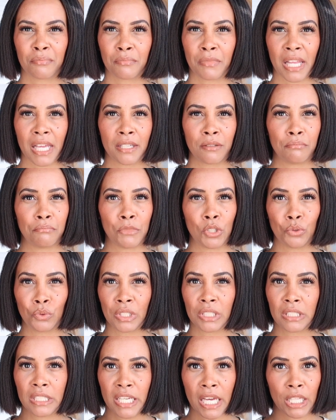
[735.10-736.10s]
like
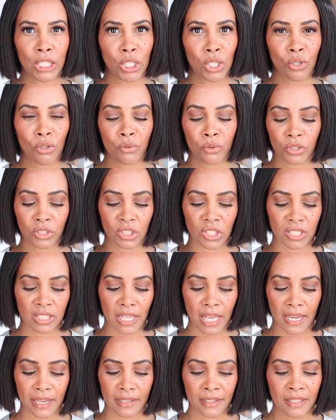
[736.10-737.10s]
muted yellow or just
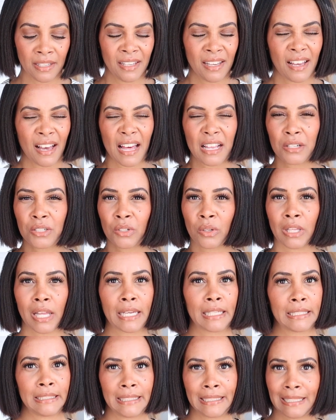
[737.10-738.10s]
like I don't know,
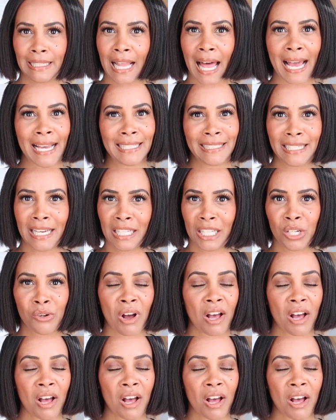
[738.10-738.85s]
like light yellow.